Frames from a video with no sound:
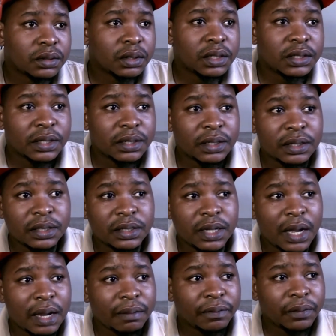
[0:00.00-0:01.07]
So it's really
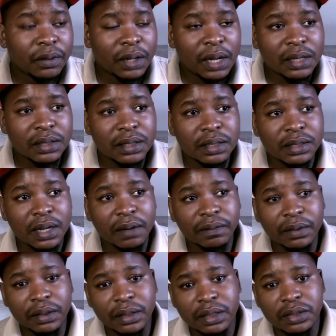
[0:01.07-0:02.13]
time for us as
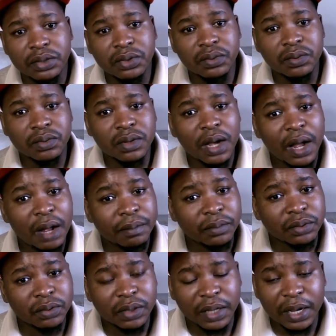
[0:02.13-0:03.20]
Africans to come
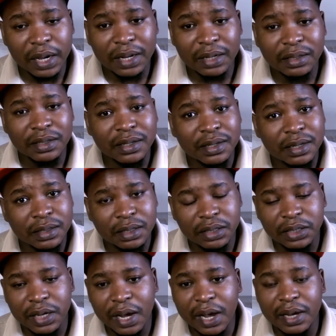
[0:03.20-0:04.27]
together and
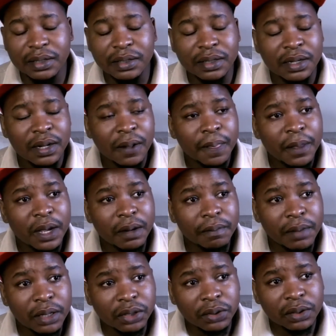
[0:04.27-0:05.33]
strategize
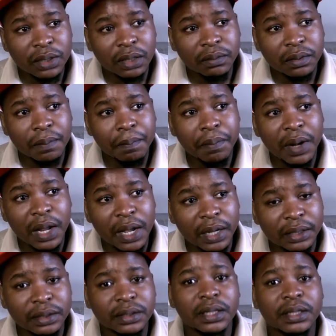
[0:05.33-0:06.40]
and make sure that we
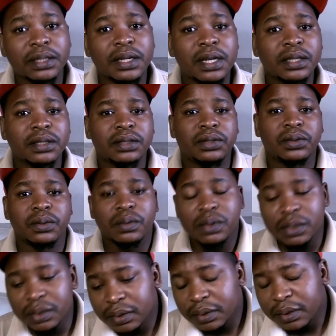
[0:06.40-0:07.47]
plan and execute.
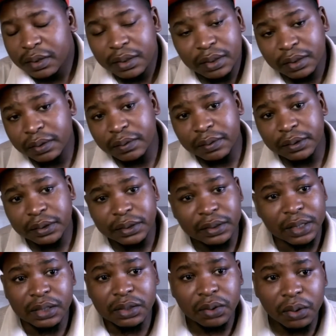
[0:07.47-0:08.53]

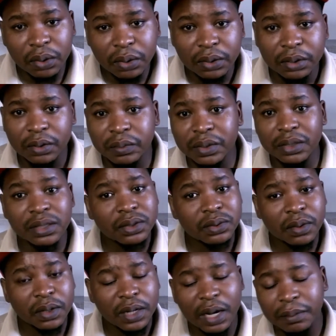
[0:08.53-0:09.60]
That's all. We
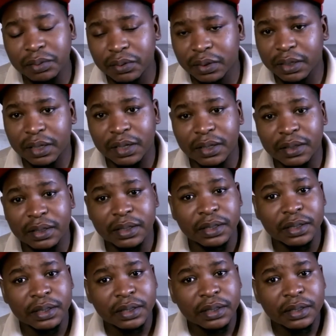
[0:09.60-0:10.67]
need to come together
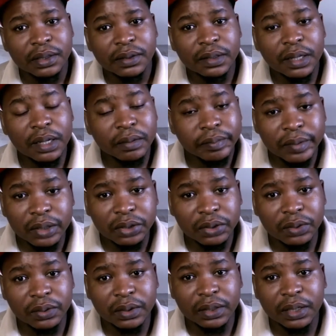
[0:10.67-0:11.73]
and make
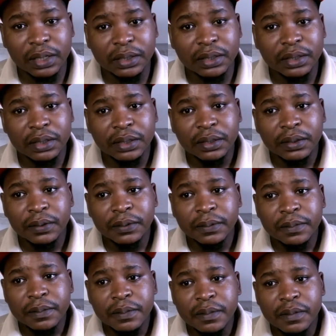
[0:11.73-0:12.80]
sure that
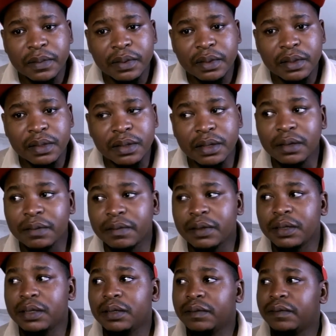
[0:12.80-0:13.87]

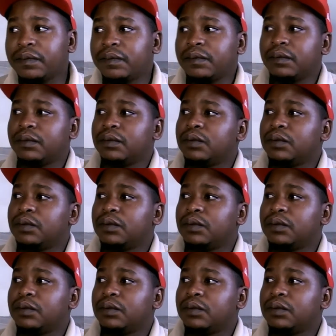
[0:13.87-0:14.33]
even if